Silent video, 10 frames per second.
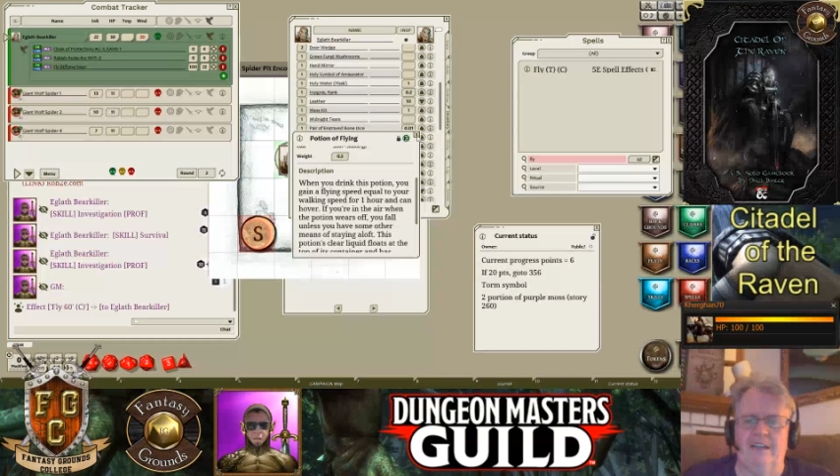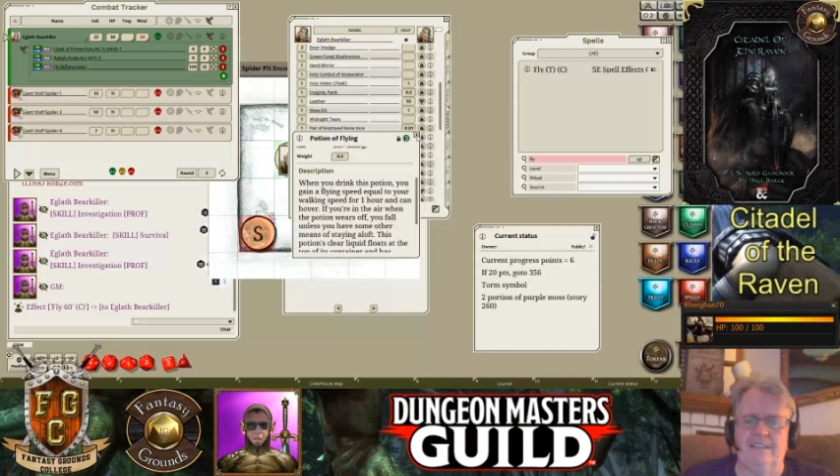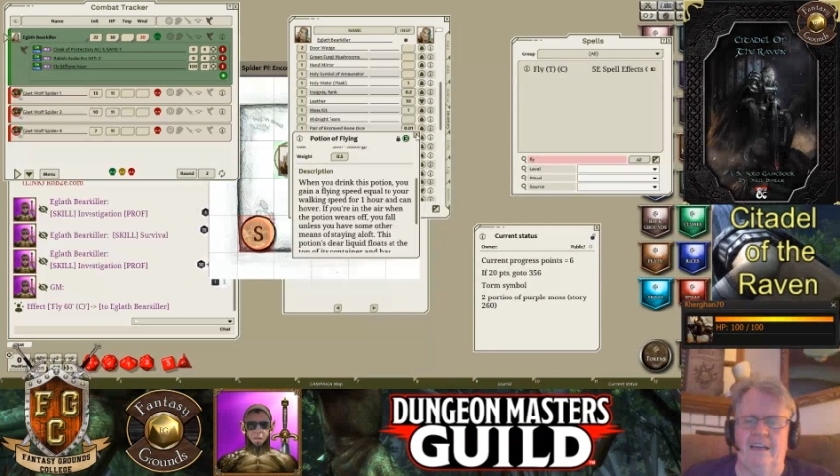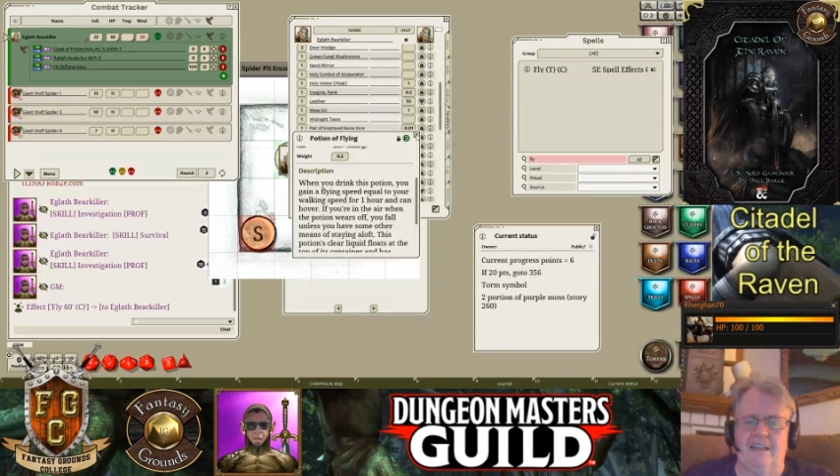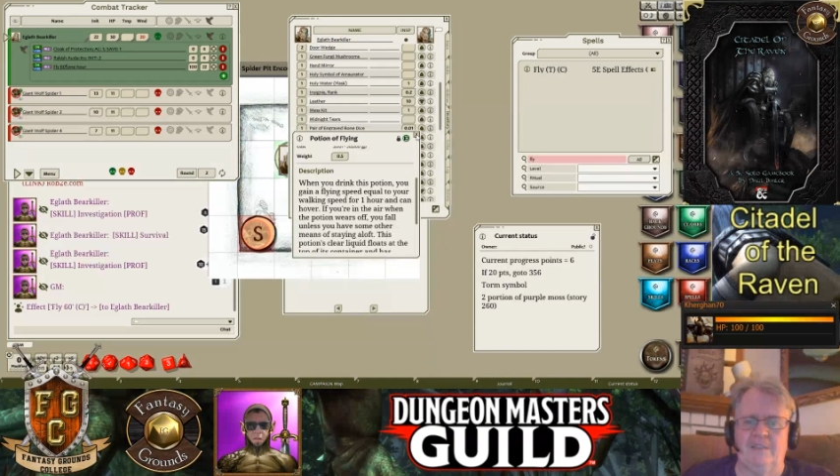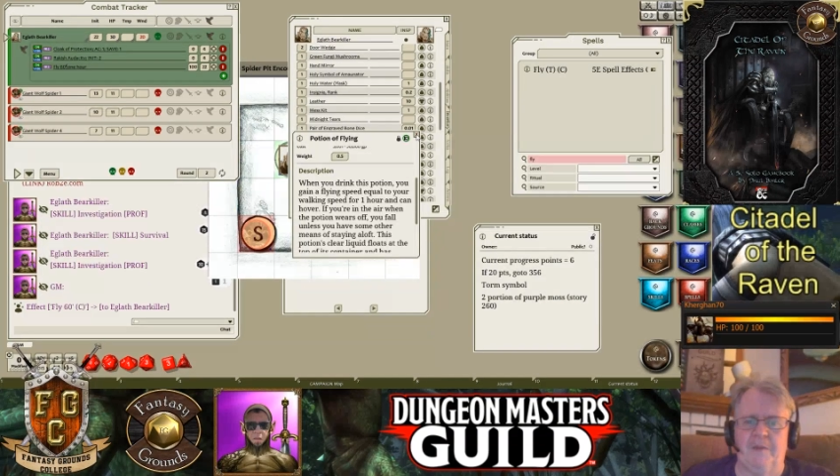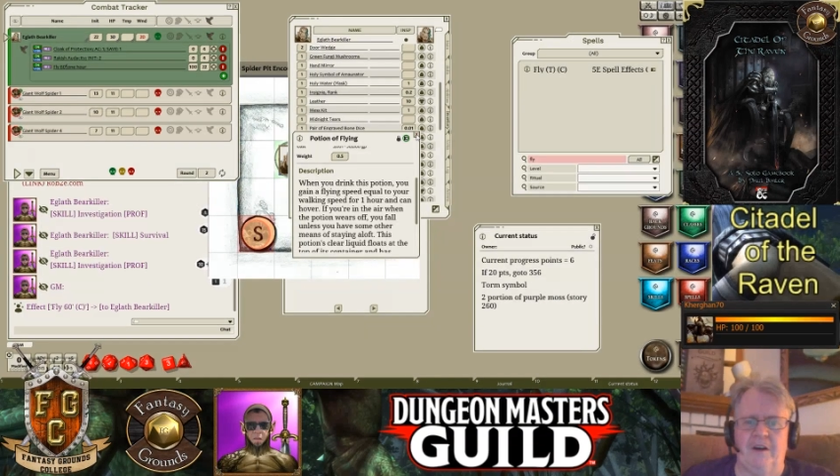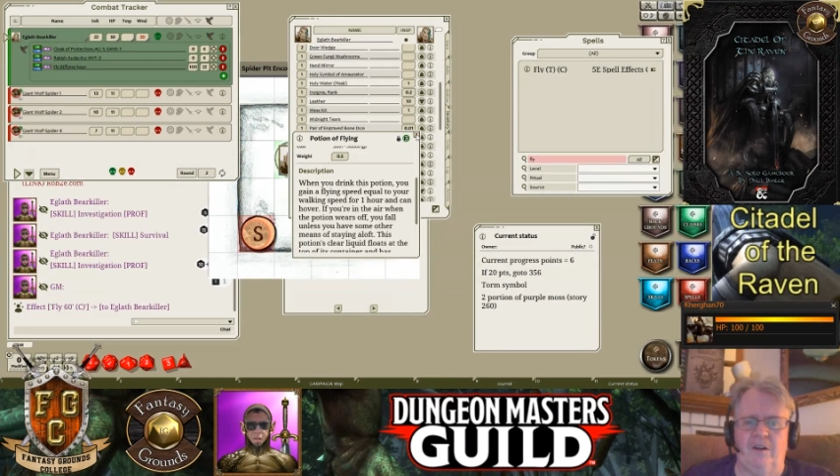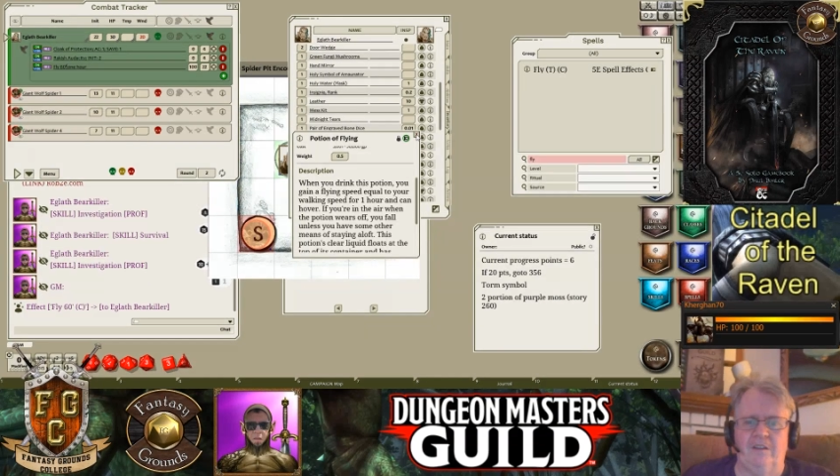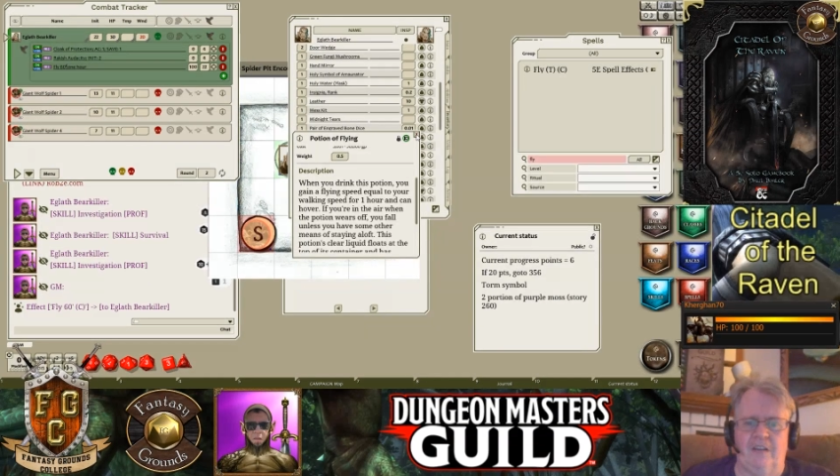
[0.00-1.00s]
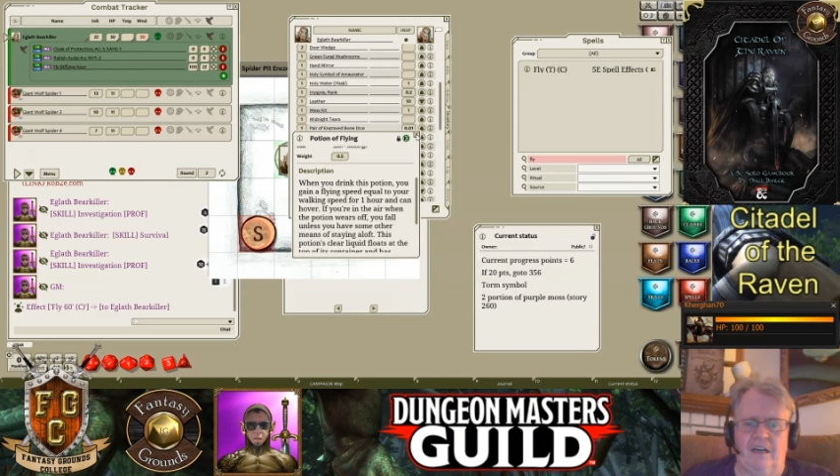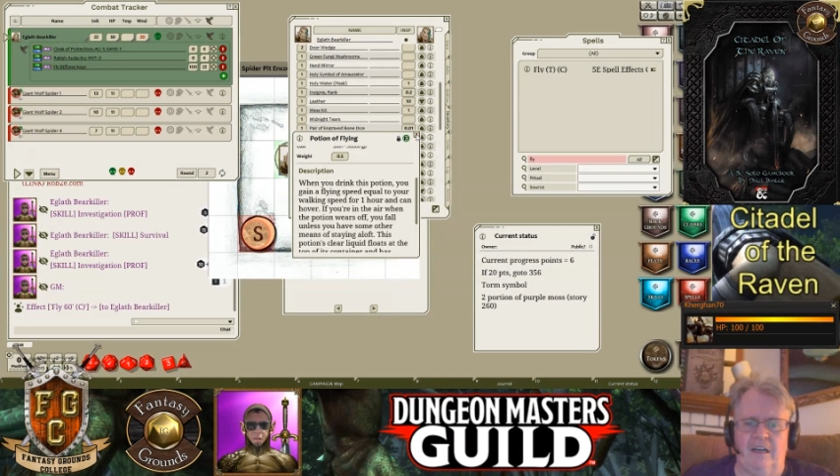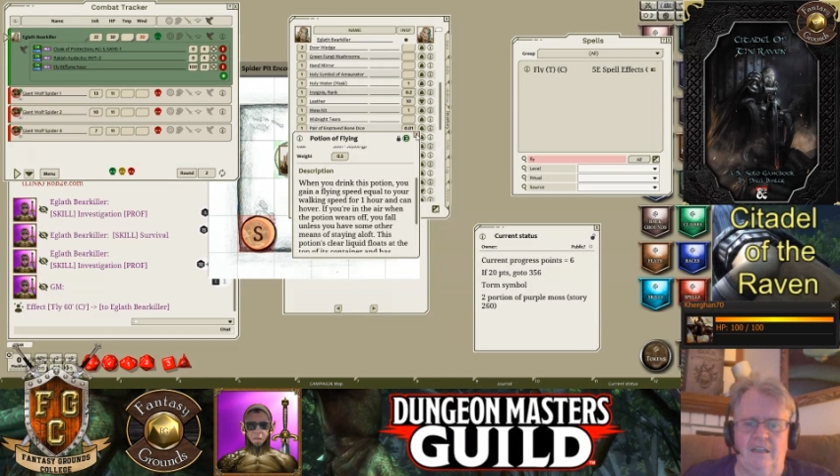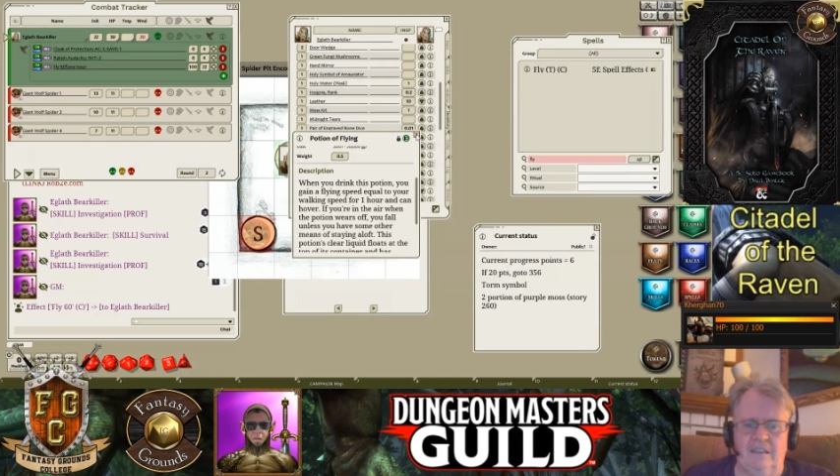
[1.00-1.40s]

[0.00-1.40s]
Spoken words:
instead of the spell. Duh.